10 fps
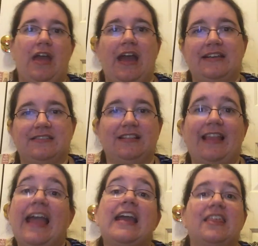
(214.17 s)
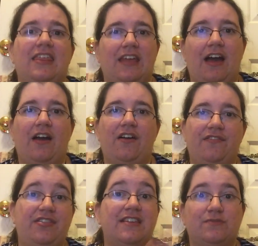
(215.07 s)
X length
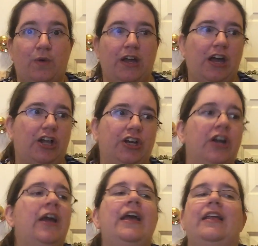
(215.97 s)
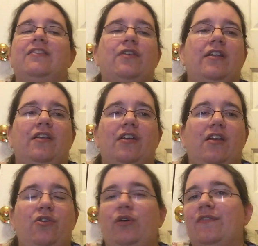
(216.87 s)
of this one color. So
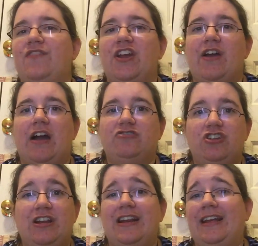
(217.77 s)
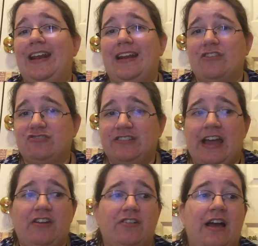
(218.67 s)
you can figure out, do you need to get another
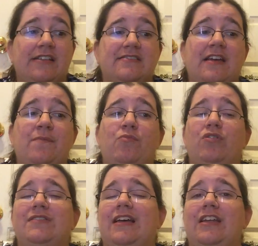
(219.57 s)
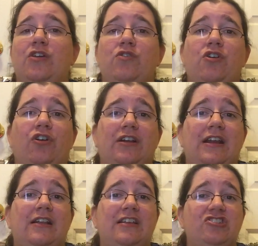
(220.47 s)
skein or not? Some will tell you you're going to
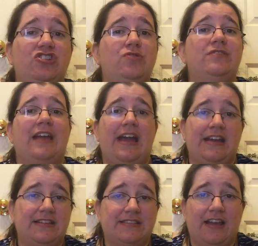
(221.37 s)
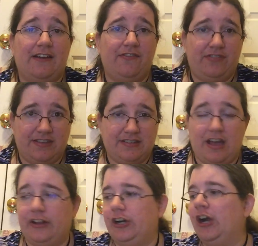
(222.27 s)
need at least 2 skeins of this
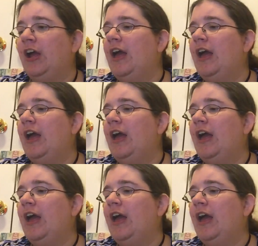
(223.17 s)
color.